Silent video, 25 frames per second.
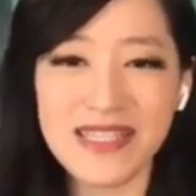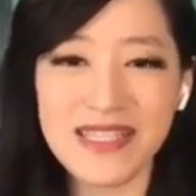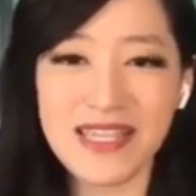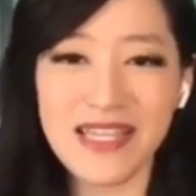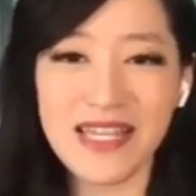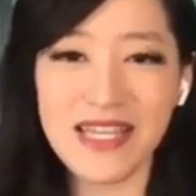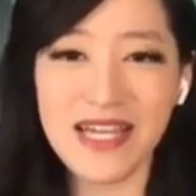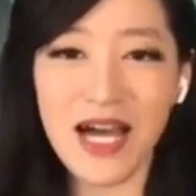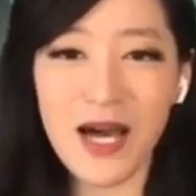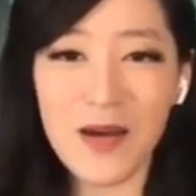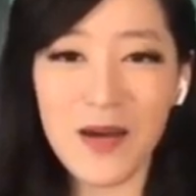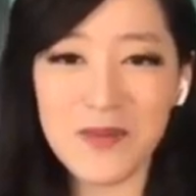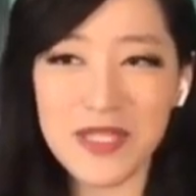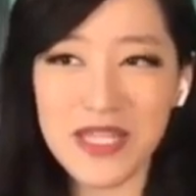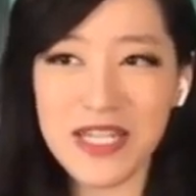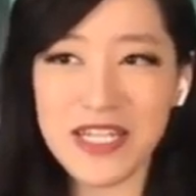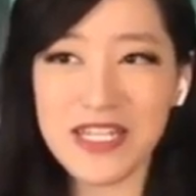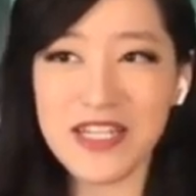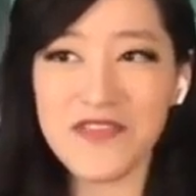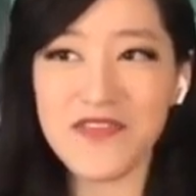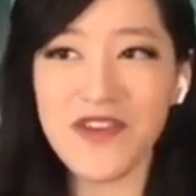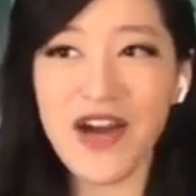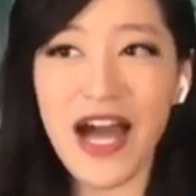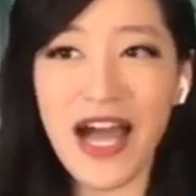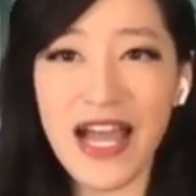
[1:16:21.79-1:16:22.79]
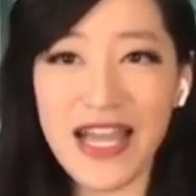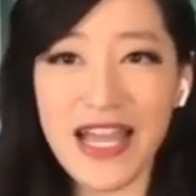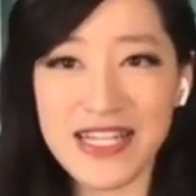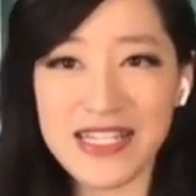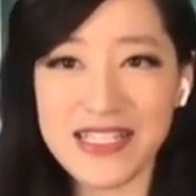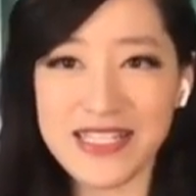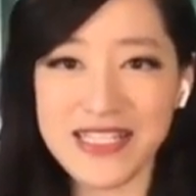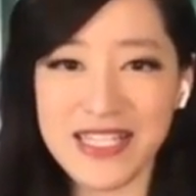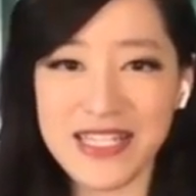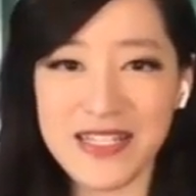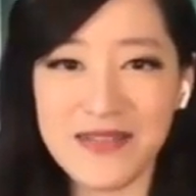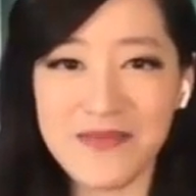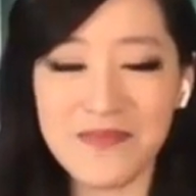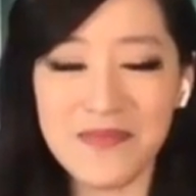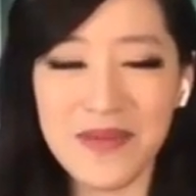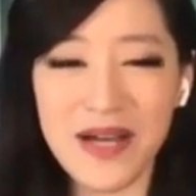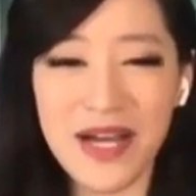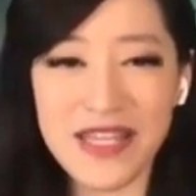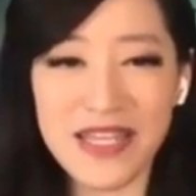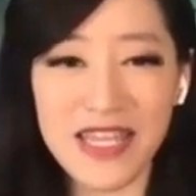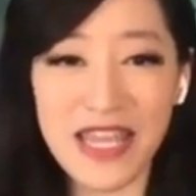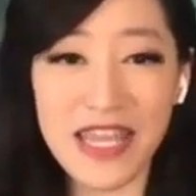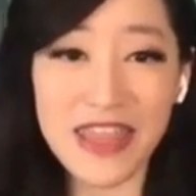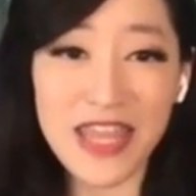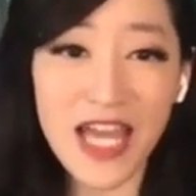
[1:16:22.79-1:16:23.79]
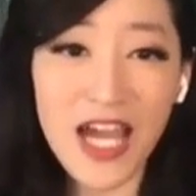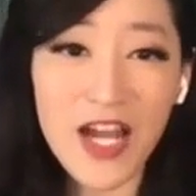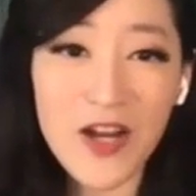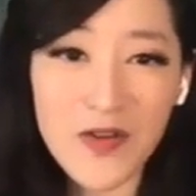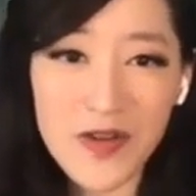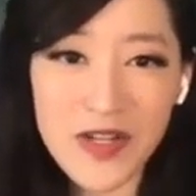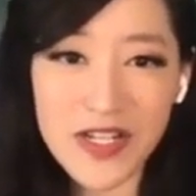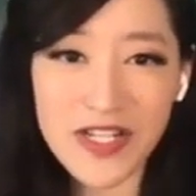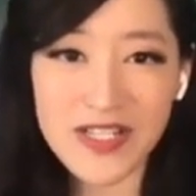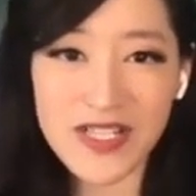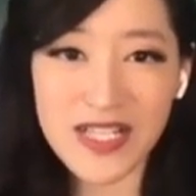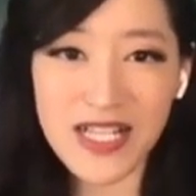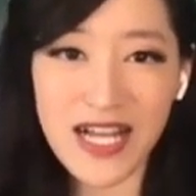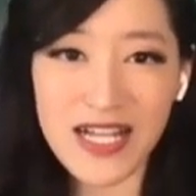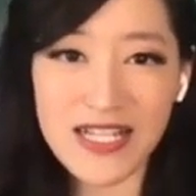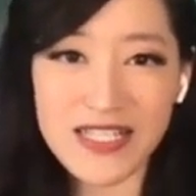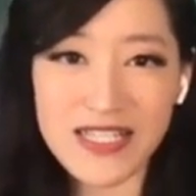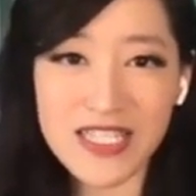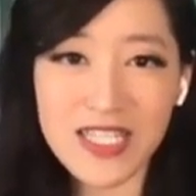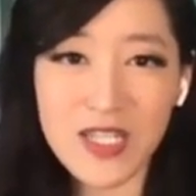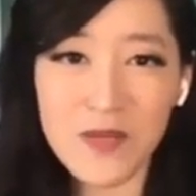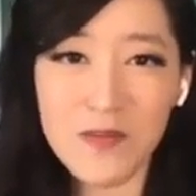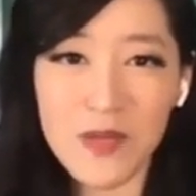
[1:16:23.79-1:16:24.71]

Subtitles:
the uptake of iodine by the thyroid gland.